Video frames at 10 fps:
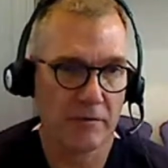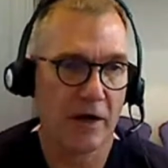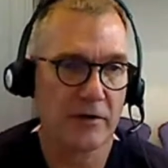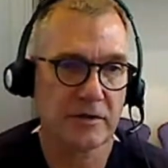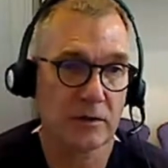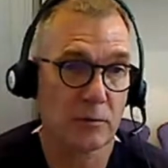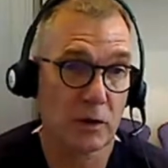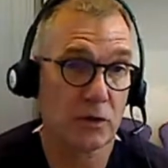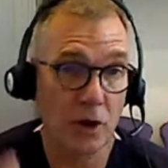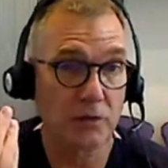virus that
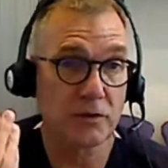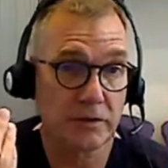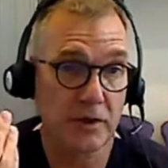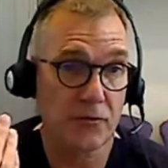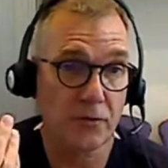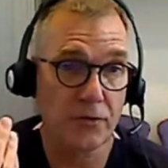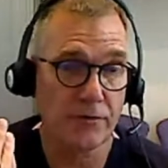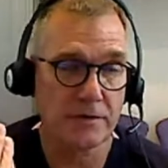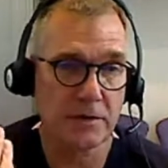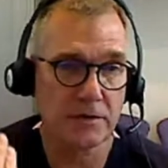could go to the central
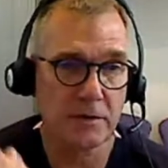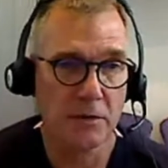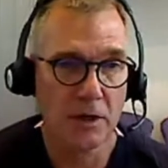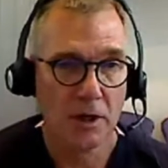nervous system